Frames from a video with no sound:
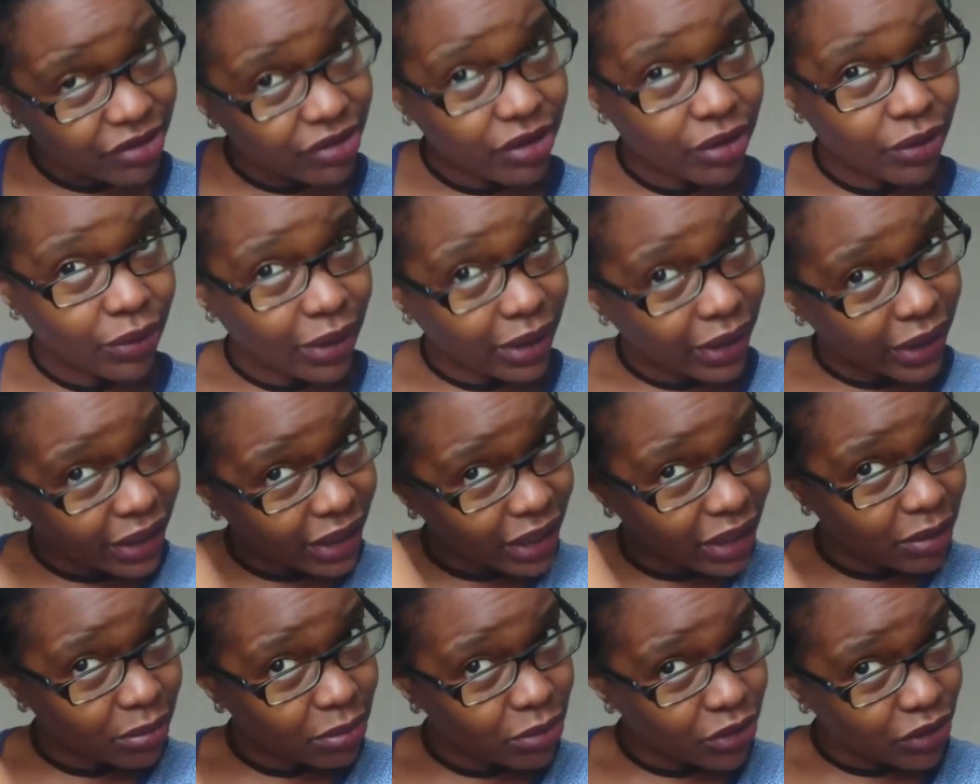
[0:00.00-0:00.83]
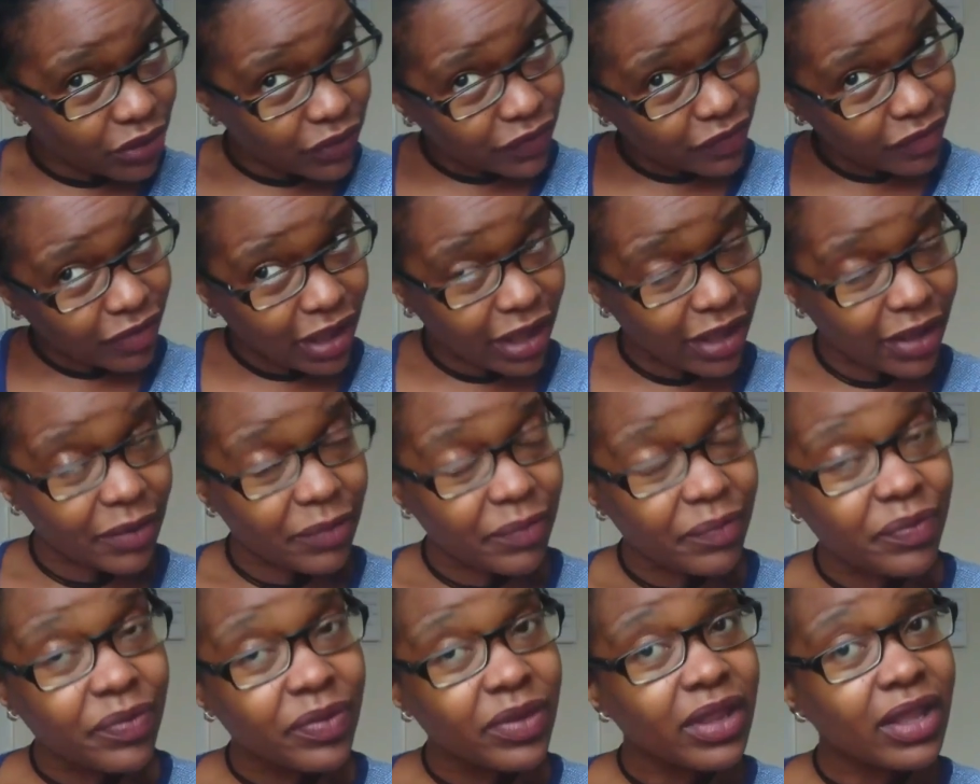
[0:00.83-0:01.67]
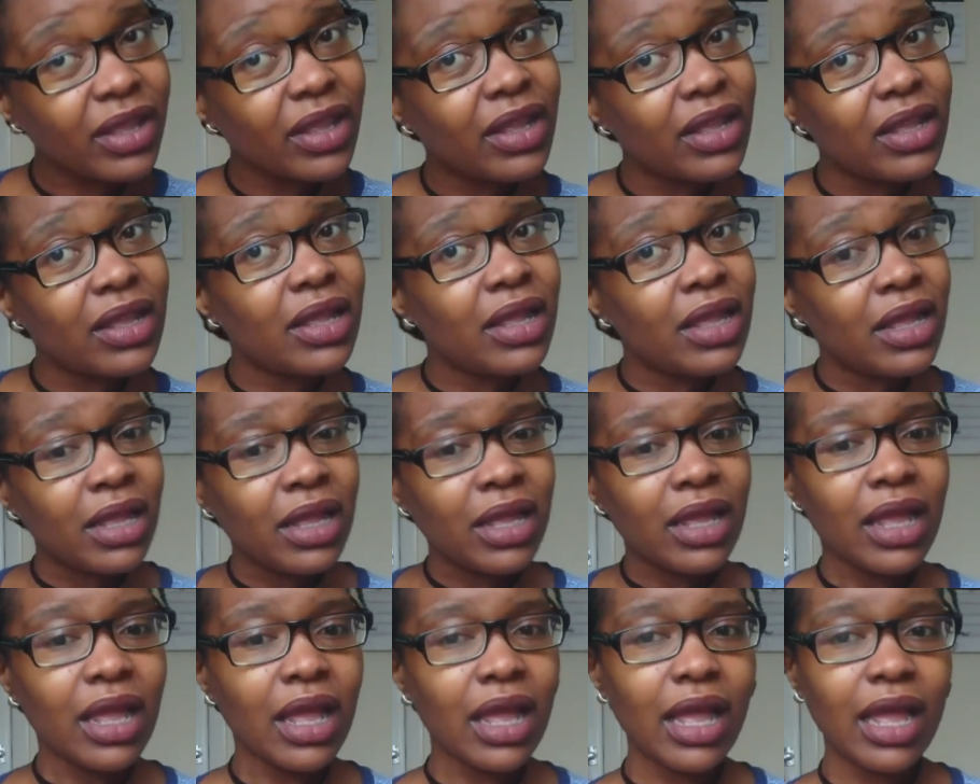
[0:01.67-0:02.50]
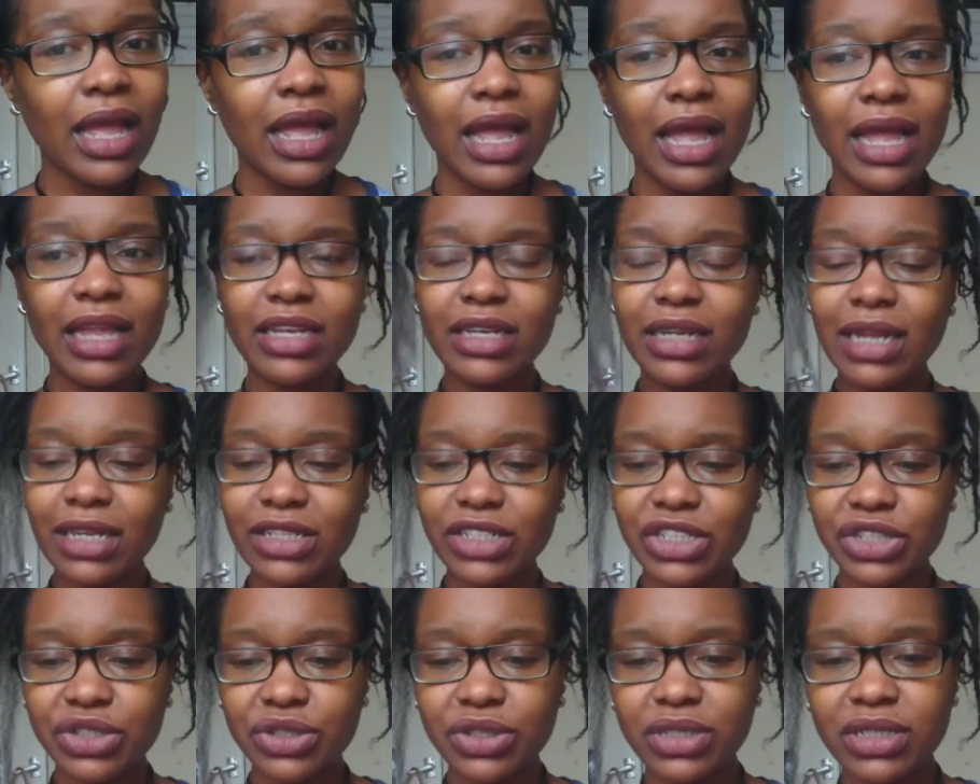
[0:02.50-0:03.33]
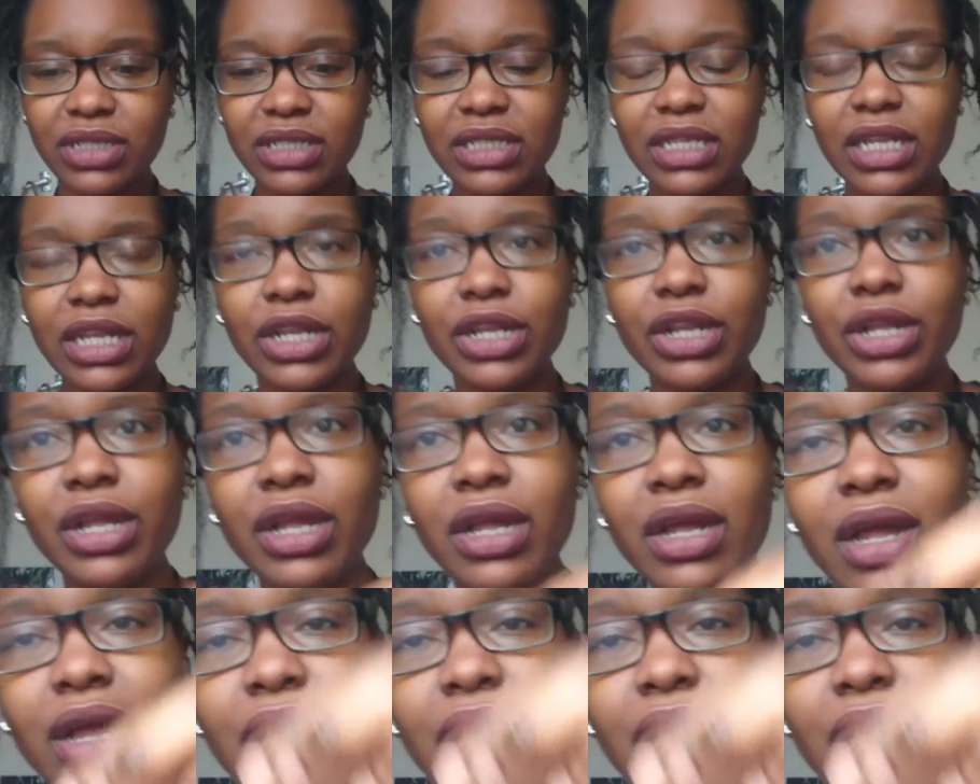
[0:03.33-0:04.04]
So I keep doing that. And as you can see,